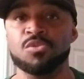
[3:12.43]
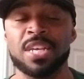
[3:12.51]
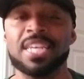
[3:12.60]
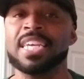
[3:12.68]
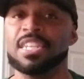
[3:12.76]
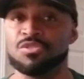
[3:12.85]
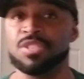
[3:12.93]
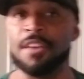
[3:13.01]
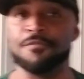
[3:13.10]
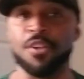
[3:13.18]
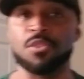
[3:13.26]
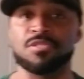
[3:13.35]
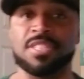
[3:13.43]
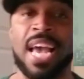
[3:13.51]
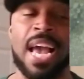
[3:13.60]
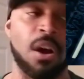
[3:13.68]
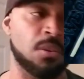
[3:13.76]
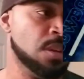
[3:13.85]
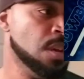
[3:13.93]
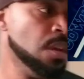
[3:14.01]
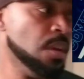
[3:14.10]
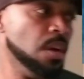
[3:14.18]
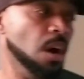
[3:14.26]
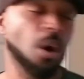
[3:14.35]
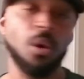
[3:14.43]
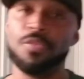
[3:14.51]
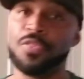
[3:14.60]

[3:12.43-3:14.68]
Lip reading: He can get you that first down on